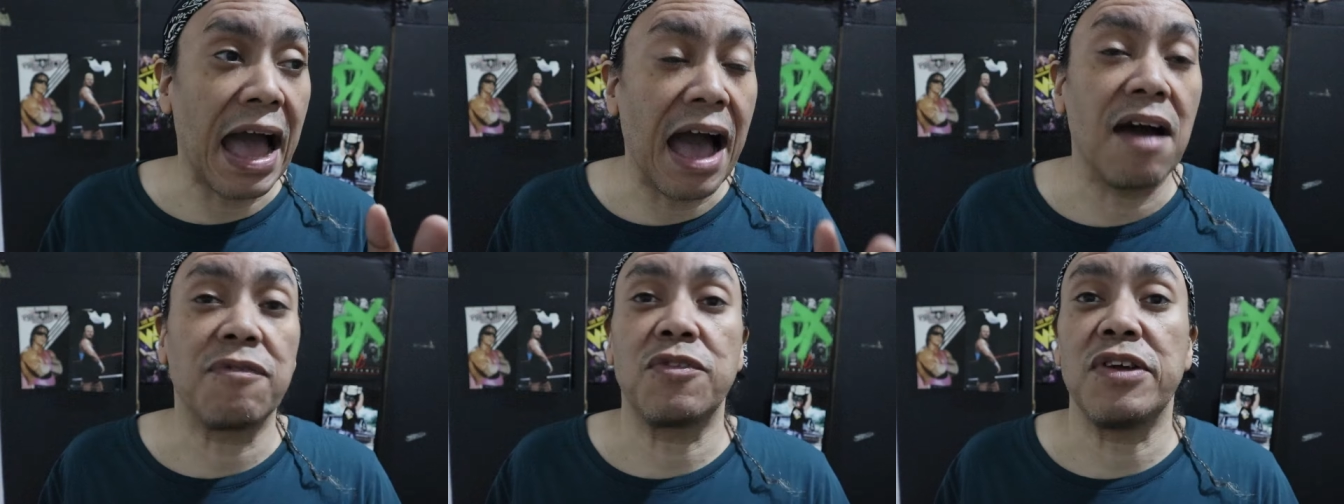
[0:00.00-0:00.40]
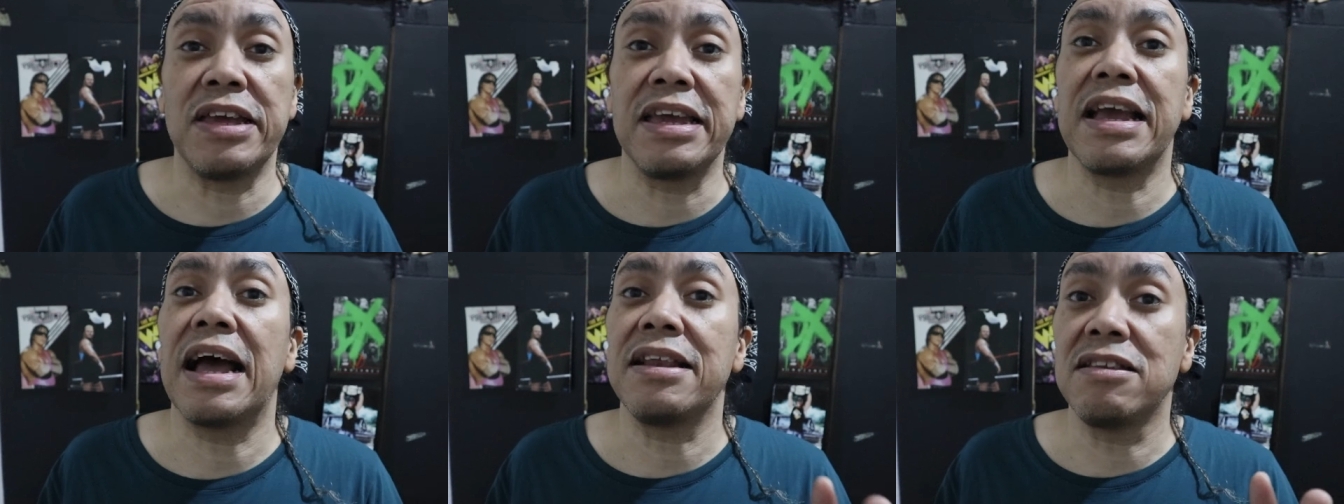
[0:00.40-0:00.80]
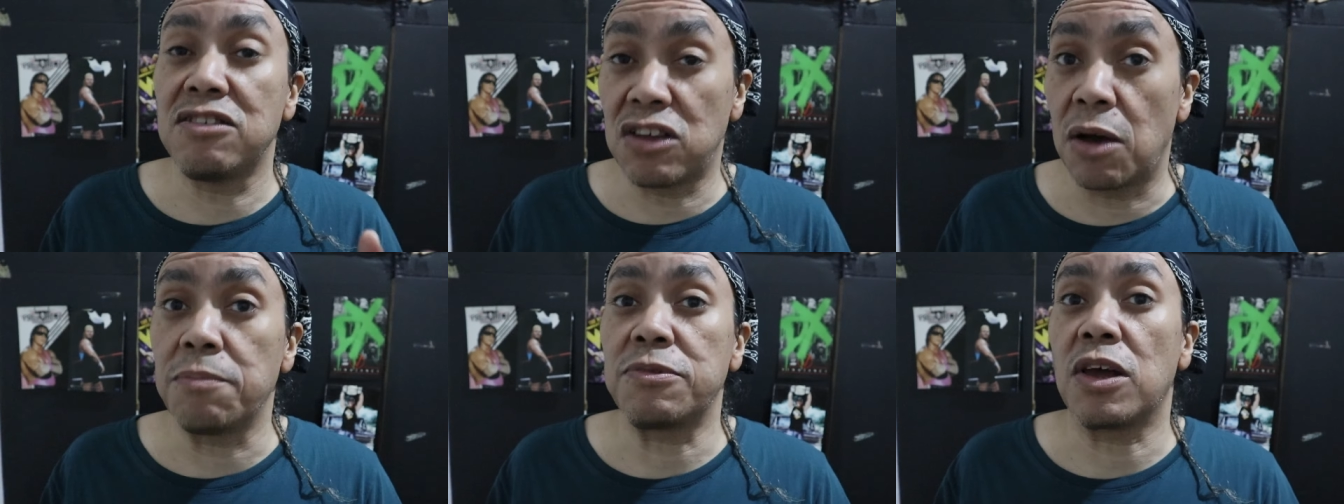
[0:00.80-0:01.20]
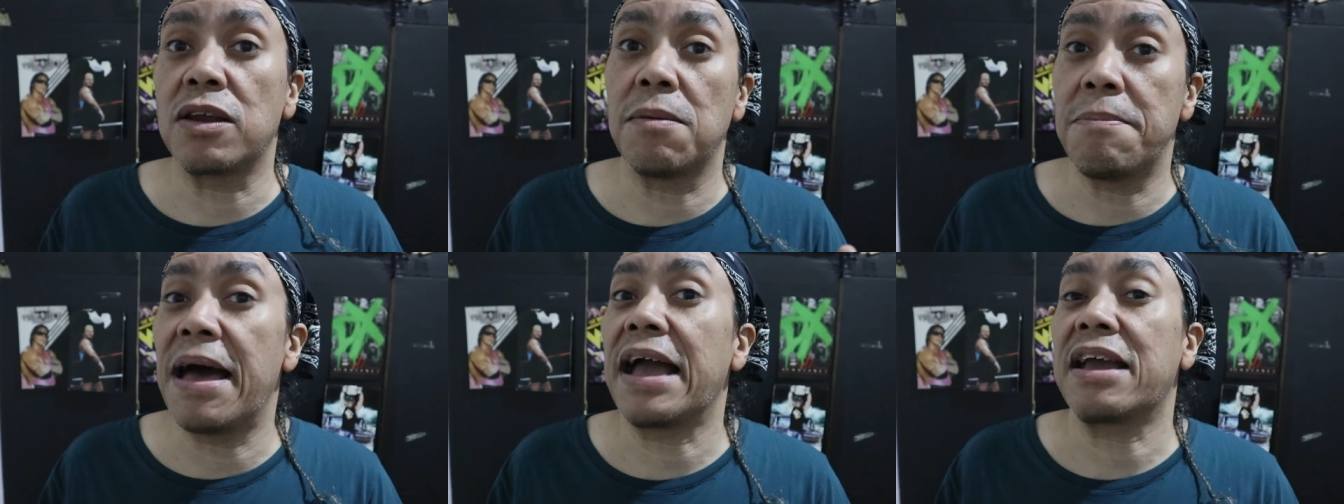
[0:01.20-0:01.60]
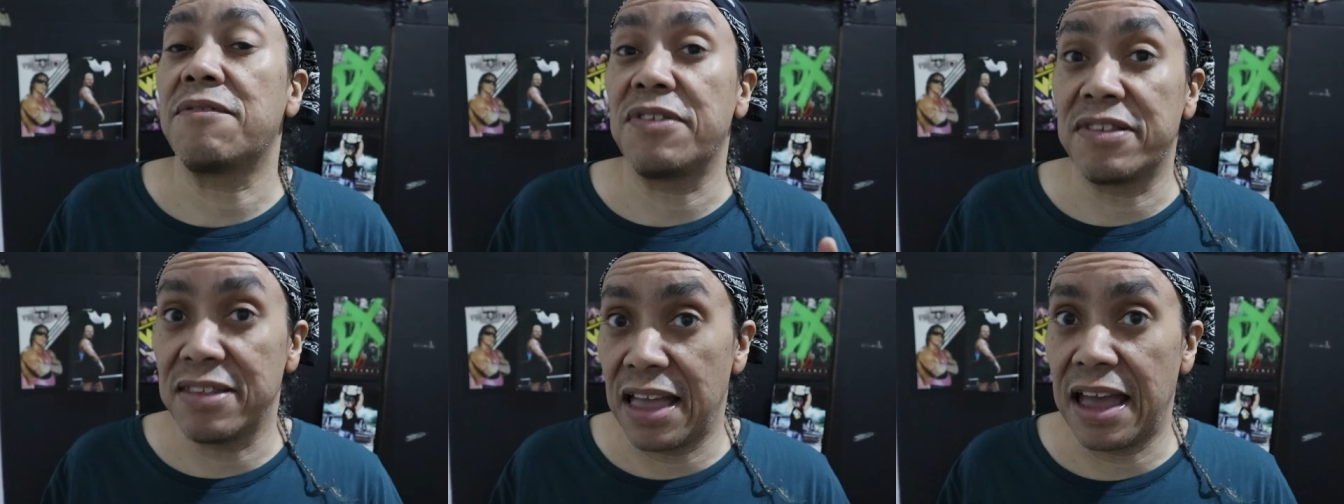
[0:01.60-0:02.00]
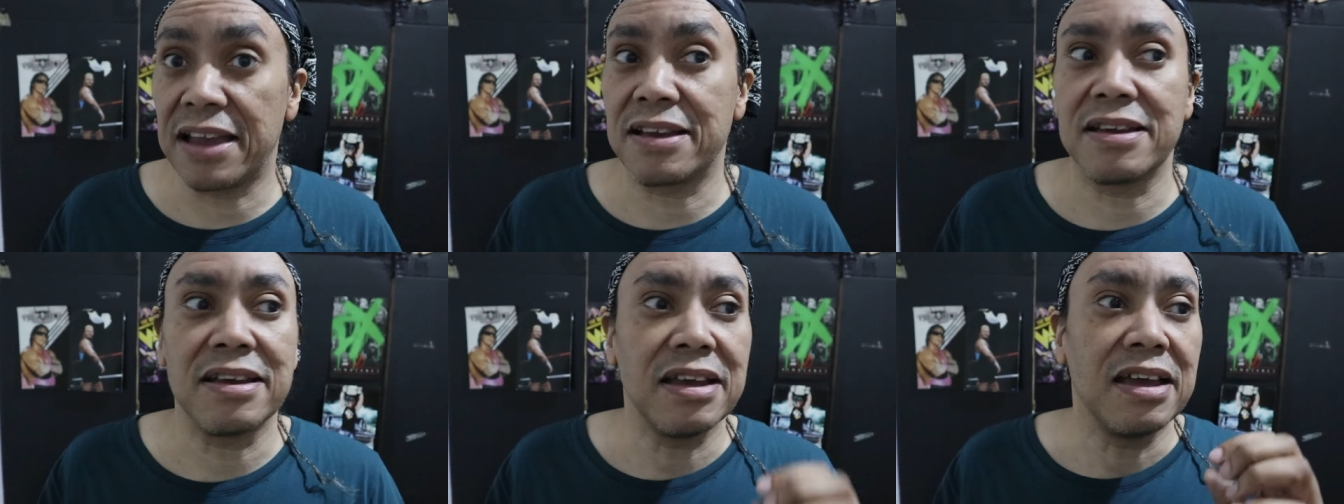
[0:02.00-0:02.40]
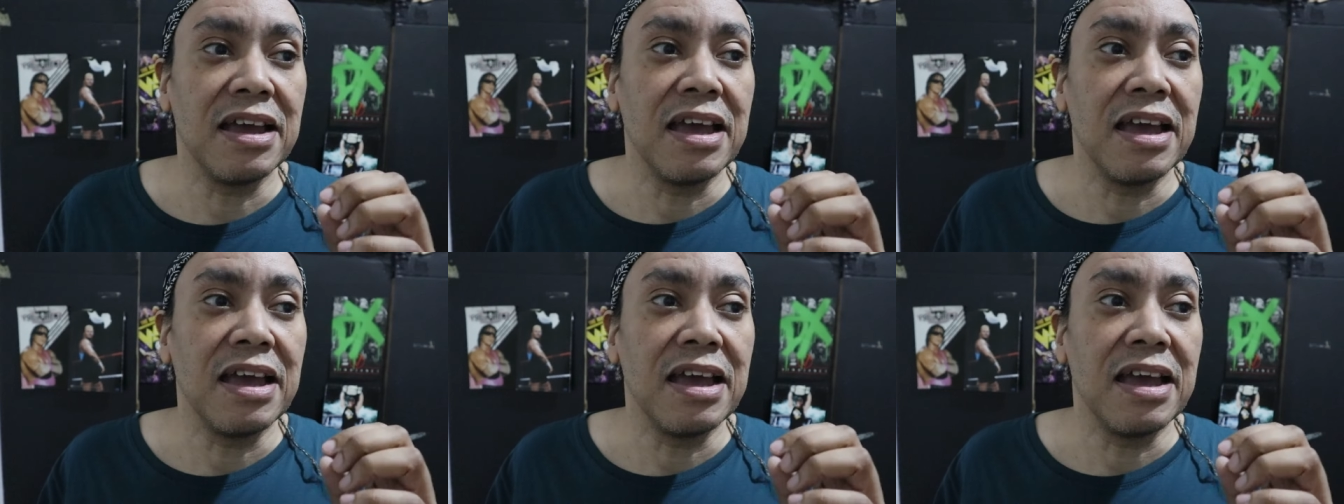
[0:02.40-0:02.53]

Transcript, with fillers: after he got dumped on the back of his neck